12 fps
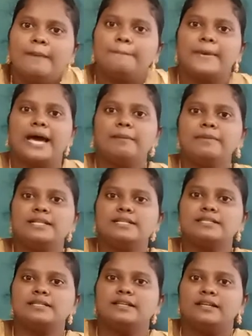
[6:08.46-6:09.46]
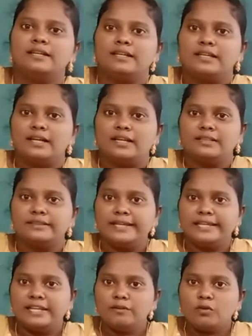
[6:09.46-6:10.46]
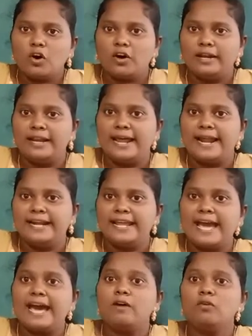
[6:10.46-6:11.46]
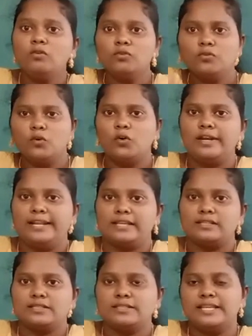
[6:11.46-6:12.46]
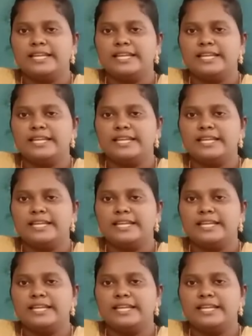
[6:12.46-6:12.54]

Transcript: Mammals, they live on land, have four legs.